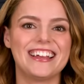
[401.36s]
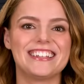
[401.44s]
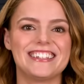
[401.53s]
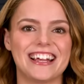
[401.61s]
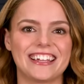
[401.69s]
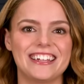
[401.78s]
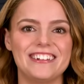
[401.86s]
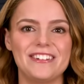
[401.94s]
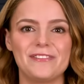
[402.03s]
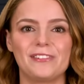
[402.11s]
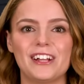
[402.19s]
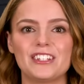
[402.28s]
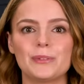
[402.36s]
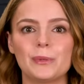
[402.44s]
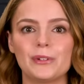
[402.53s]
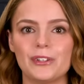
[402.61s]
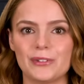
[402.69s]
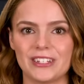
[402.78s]
Second,
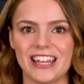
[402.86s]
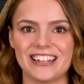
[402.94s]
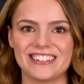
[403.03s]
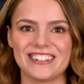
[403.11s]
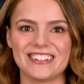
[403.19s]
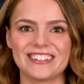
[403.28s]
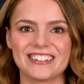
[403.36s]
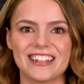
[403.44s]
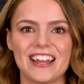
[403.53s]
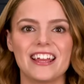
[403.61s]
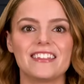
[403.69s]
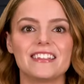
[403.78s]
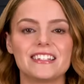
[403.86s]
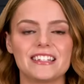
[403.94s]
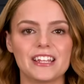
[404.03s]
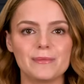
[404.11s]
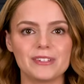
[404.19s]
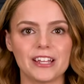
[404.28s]
flexible use cases. The
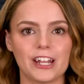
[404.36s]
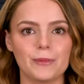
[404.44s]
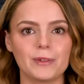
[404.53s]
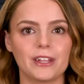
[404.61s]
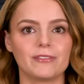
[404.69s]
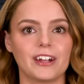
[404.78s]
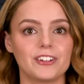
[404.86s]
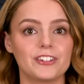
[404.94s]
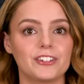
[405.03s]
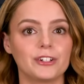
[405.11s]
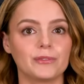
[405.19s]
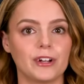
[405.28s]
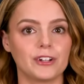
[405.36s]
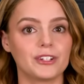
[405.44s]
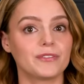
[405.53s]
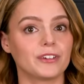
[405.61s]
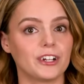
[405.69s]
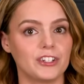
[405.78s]
same setup can register
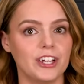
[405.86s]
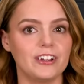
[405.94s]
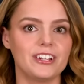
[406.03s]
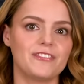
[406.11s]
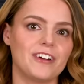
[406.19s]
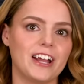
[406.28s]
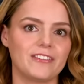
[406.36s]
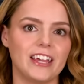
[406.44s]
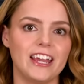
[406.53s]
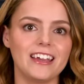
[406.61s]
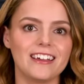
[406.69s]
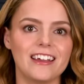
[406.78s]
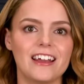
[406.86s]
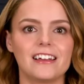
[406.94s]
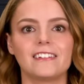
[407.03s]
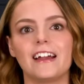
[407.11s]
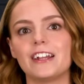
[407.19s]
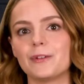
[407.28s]
runners for a charity 5K,
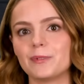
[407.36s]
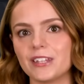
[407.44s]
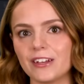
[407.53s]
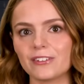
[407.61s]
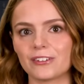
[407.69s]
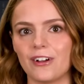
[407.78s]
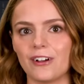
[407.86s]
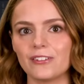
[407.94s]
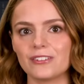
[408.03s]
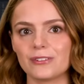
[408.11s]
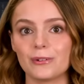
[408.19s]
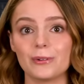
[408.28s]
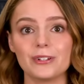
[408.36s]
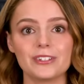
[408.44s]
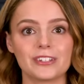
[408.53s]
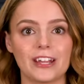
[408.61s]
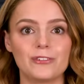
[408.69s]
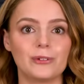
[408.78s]
line up sales calls, or
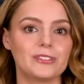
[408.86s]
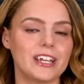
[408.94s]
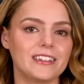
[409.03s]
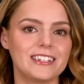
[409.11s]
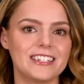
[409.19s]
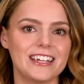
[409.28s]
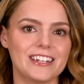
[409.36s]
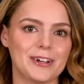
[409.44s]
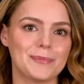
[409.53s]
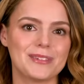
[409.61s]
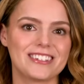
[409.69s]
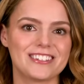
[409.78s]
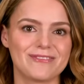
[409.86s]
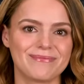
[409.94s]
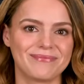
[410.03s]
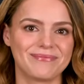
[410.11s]
schedule daily stand ups.